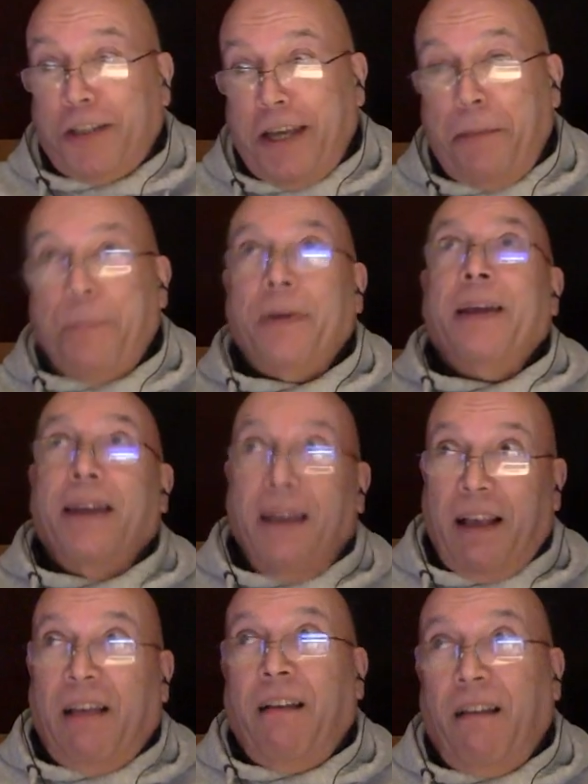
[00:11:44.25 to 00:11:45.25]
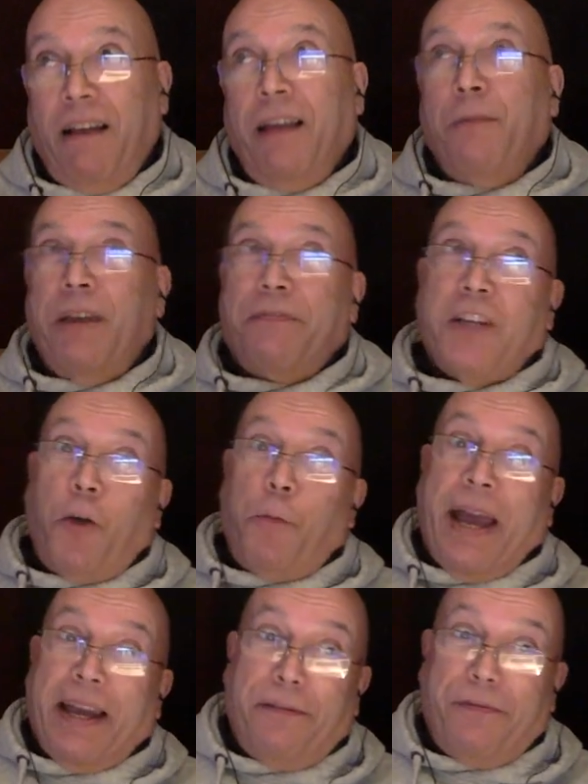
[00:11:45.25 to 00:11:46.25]
tape. Uh, you have to go
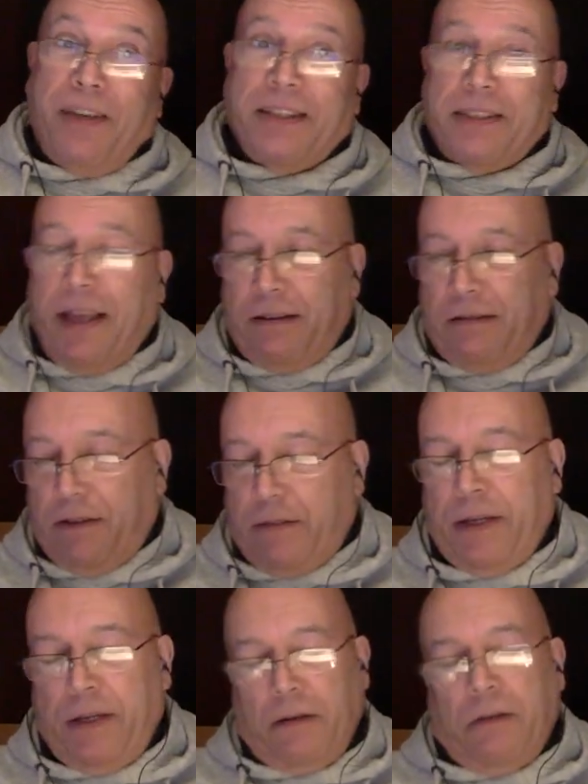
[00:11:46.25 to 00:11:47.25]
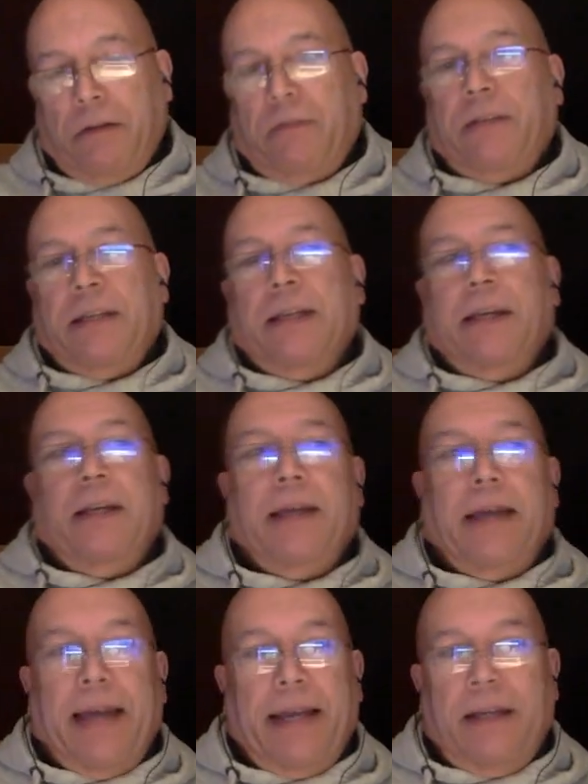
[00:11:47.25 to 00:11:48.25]
back and fix that. I mean, you know,
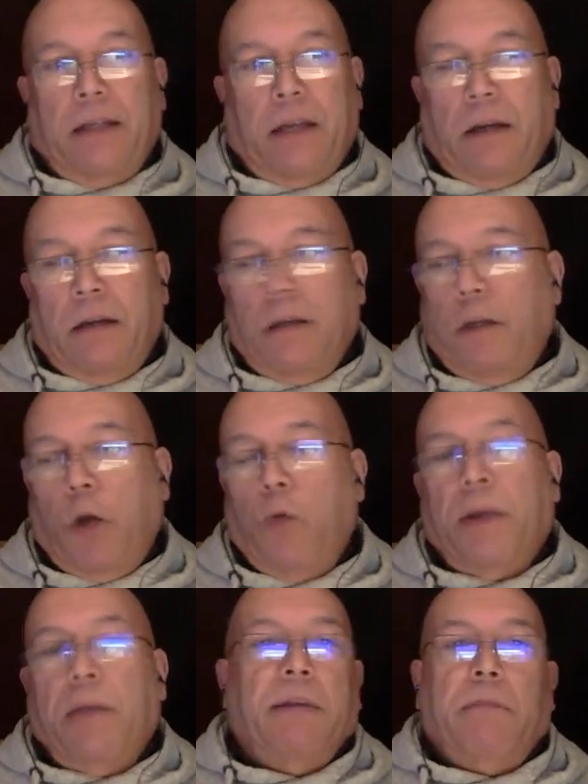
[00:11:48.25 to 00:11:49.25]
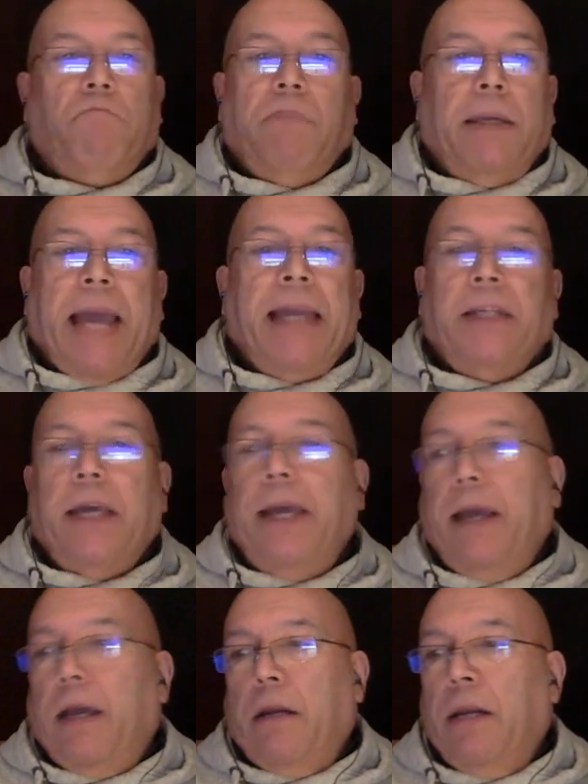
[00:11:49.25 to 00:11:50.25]
and uh, no,
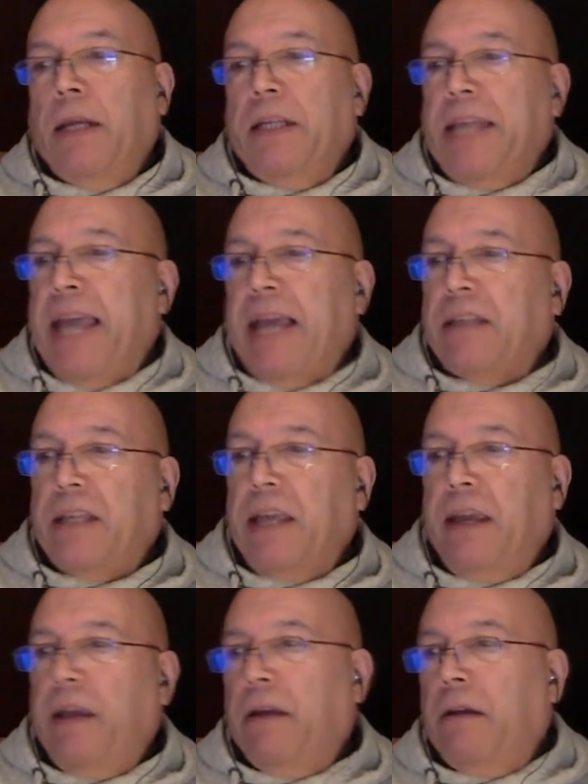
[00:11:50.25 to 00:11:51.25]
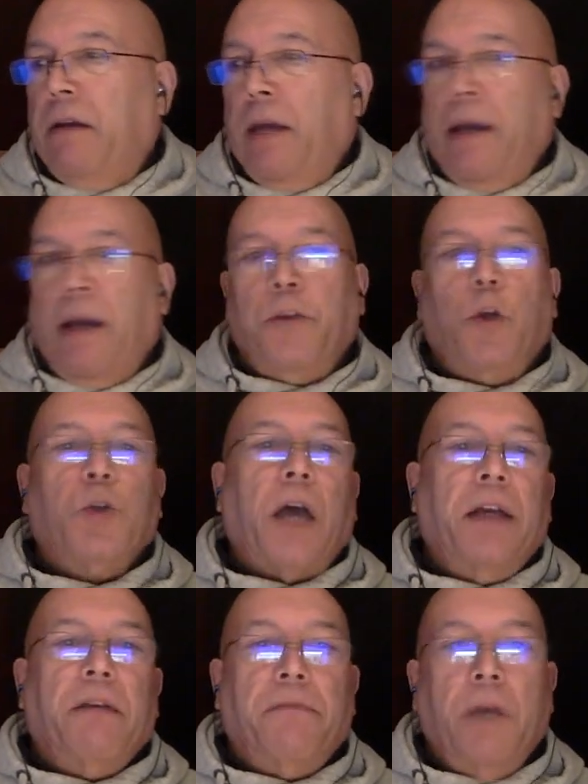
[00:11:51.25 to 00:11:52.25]
gating and DSing and and those
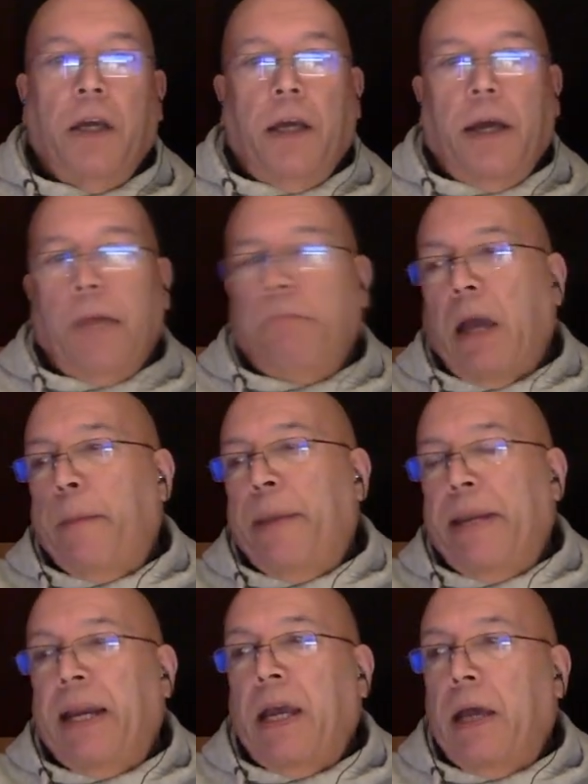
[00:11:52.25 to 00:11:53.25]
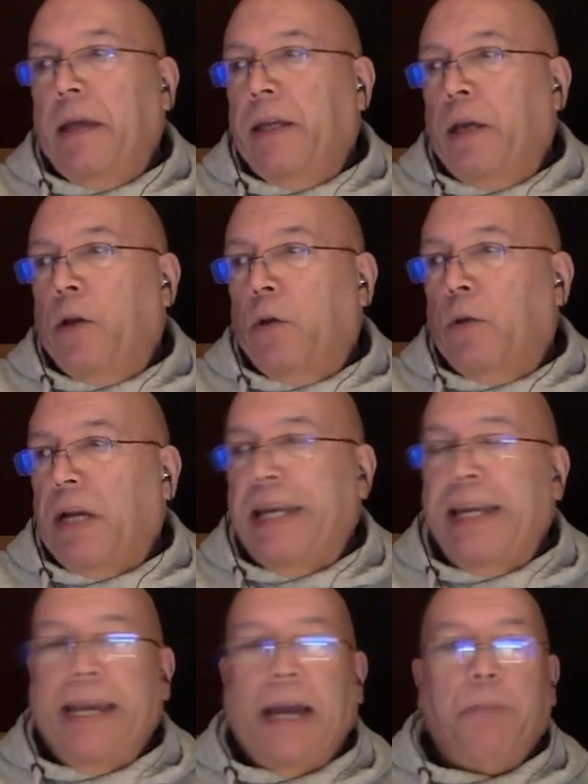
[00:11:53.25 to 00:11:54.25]
kind of and I mean, uh, you know,
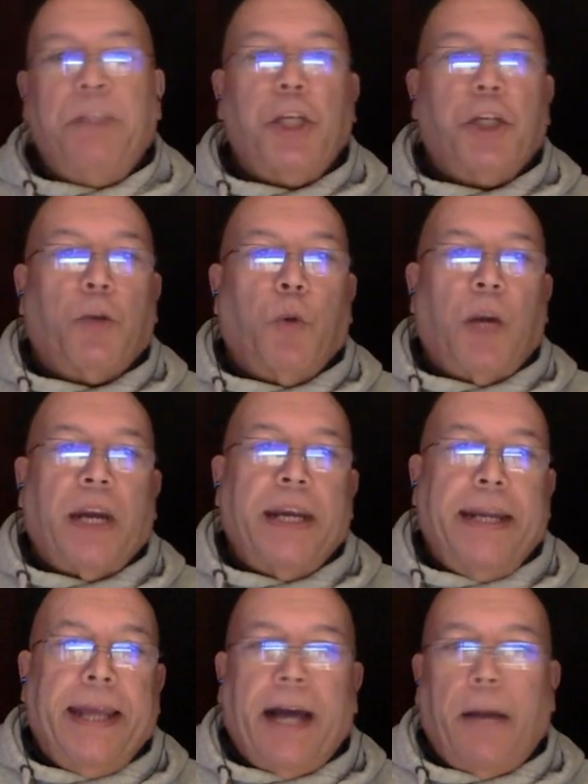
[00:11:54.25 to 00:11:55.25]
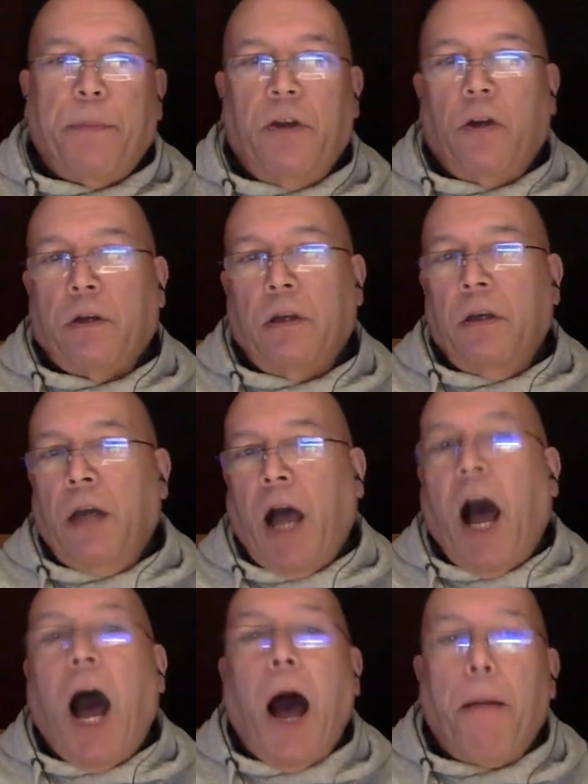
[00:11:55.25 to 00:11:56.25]
cleaning up, digital cleaning up. You got
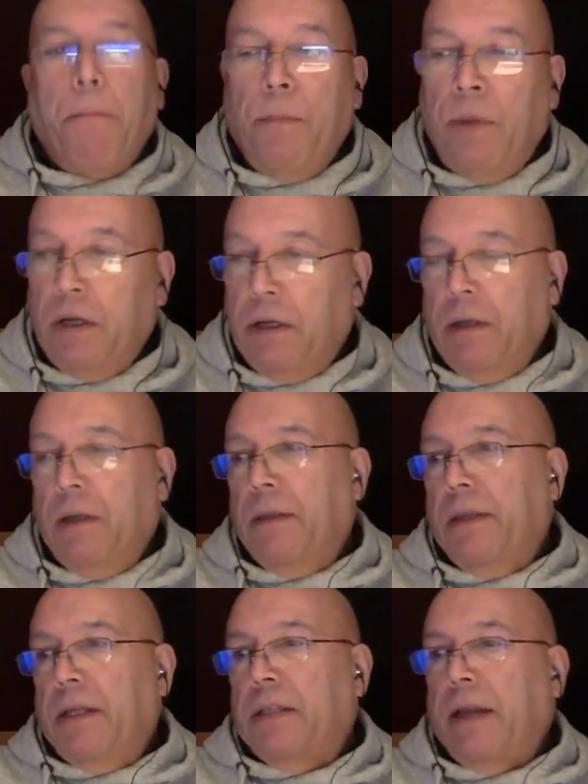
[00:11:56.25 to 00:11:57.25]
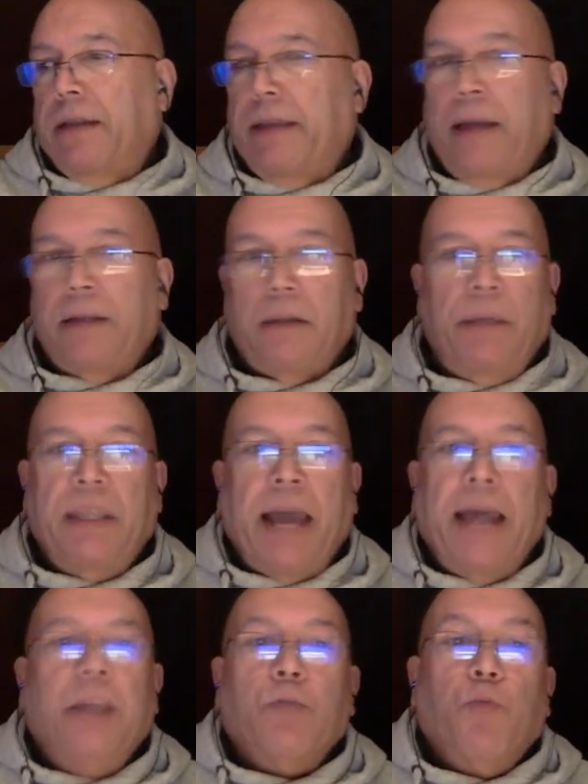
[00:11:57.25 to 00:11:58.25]
hum things like that. I mean,
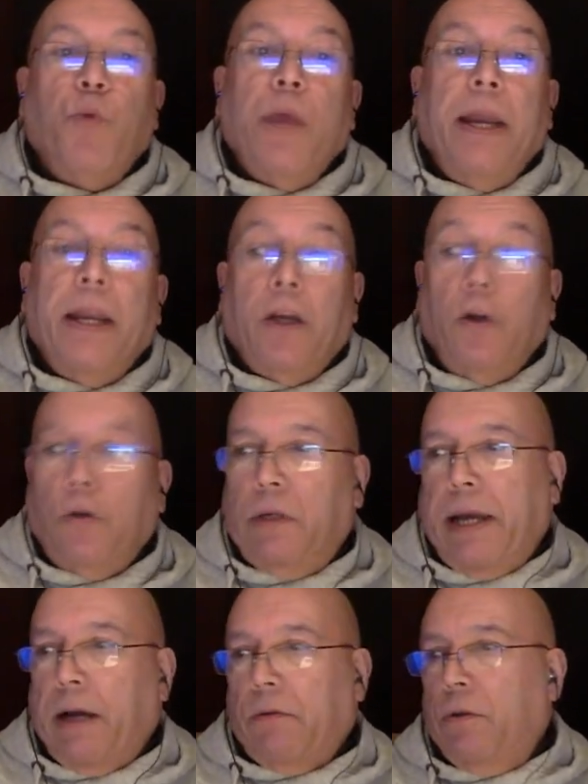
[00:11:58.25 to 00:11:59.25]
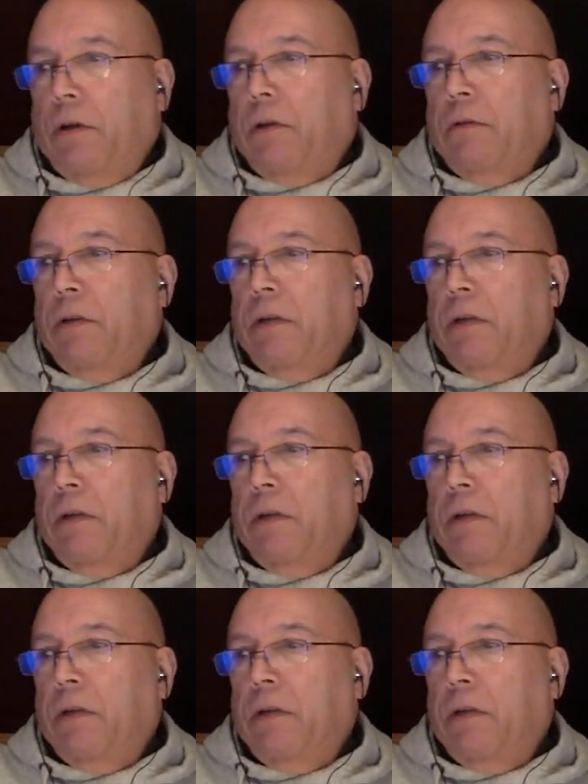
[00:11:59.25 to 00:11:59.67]
that is really good now, you know.